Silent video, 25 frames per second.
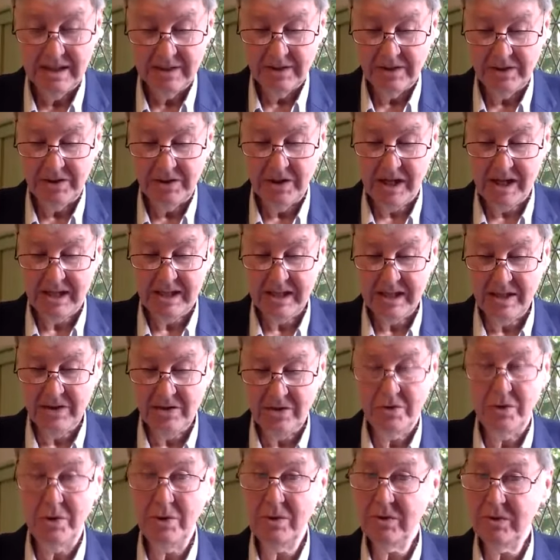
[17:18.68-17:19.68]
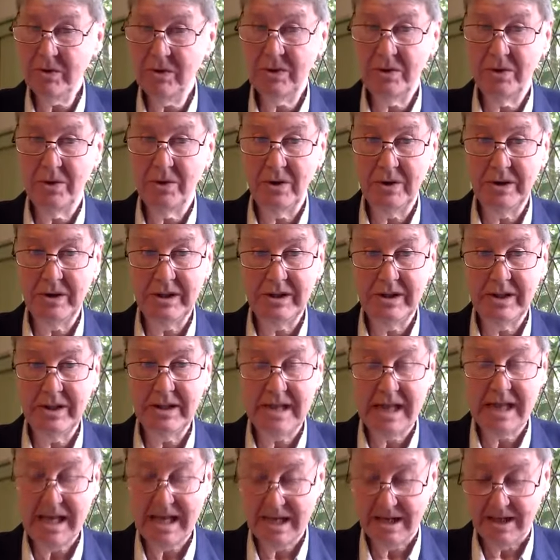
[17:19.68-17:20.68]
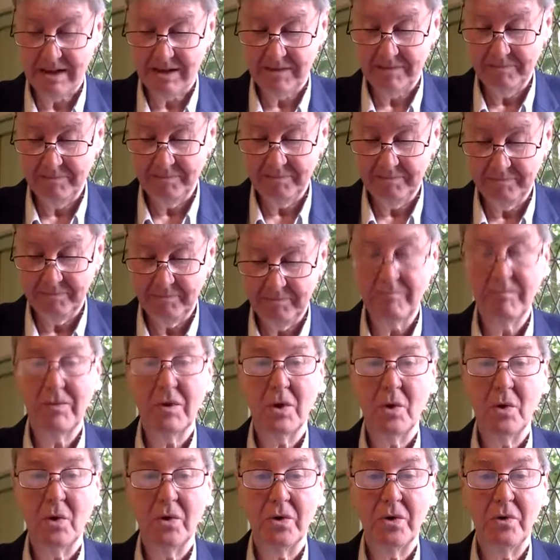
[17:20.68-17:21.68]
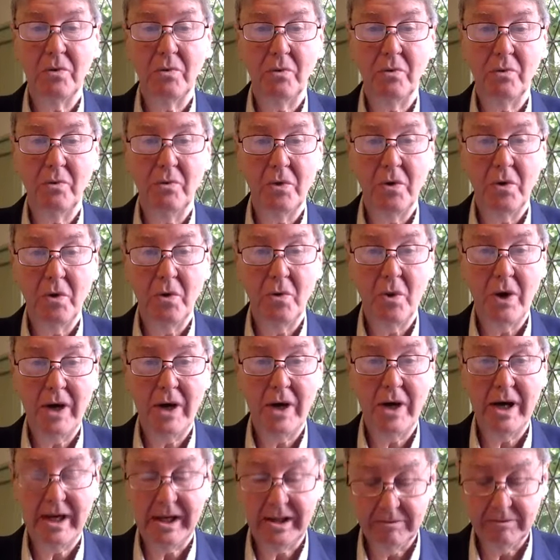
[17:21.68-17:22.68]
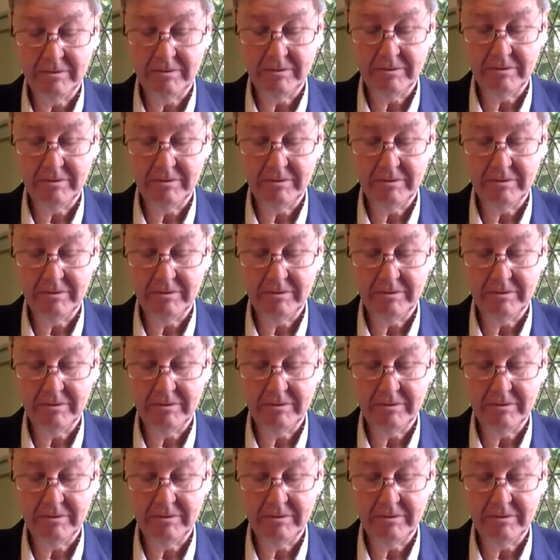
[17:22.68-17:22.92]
The Chinese used to call it the Tao, the way.